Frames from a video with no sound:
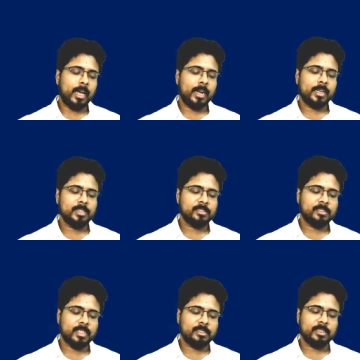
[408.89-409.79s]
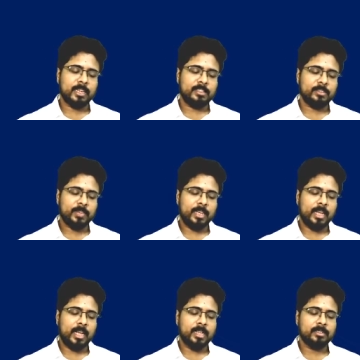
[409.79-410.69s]
archaeal strains classified
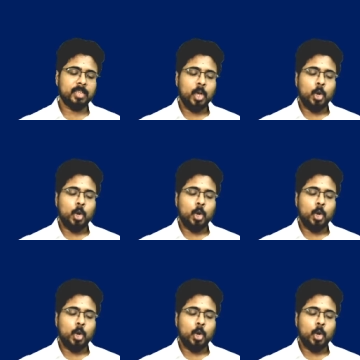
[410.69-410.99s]
as